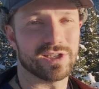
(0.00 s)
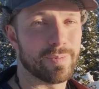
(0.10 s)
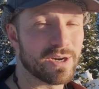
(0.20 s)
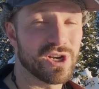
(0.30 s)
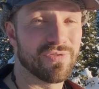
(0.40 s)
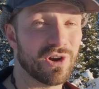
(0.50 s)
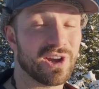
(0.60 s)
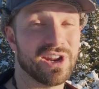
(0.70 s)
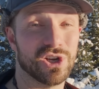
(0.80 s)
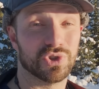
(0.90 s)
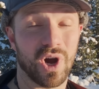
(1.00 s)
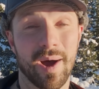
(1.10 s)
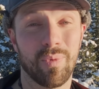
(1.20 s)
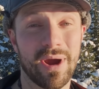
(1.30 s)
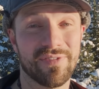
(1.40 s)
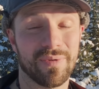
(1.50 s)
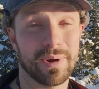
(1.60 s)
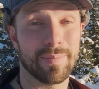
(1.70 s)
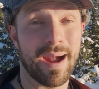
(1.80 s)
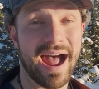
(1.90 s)
Especially if you're looking to drop weight from
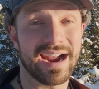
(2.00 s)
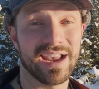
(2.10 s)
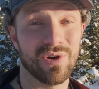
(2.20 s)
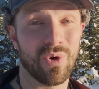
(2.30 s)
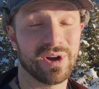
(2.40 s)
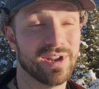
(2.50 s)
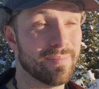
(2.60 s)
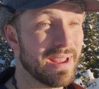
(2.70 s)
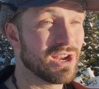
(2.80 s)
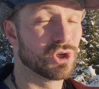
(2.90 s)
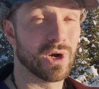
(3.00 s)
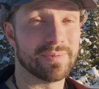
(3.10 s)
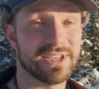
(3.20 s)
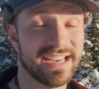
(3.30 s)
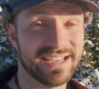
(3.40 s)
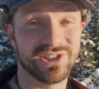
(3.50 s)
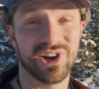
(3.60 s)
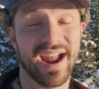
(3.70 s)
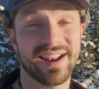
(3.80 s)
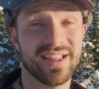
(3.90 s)
your pack in order to make trips
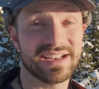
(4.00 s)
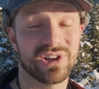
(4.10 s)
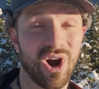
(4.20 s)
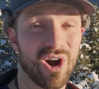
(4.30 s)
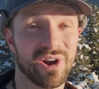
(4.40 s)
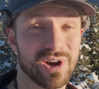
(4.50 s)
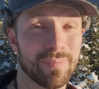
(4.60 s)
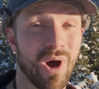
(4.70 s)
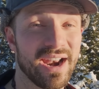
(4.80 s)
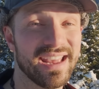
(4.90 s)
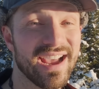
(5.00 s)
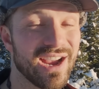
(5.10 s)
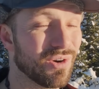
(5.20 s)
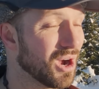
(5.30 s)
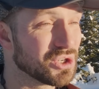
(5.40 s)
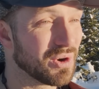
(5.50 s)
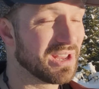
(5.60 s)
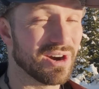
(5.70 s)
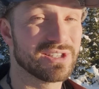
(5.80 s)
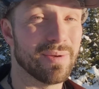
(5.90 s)
easier and less hard on your body, Garage Grown
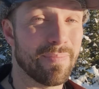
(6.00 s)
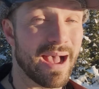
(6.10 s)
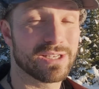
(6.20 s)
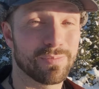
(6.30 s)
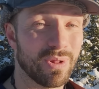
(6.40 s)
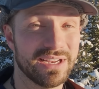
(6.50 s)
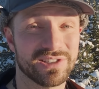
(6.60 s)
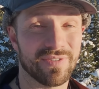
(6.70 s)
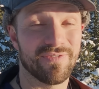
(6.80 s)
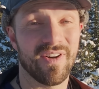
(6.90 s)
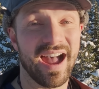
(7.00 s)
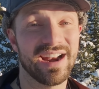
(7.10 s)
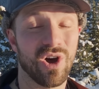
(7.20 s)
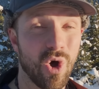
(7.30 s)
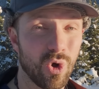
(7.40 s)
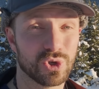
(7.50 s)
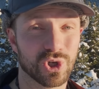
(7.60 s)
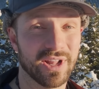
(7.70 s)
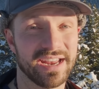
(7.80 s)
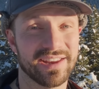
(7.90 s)
Gear is the best place to find
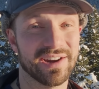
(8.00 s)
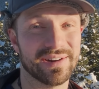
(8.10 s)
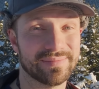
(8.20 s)
ultralight gear.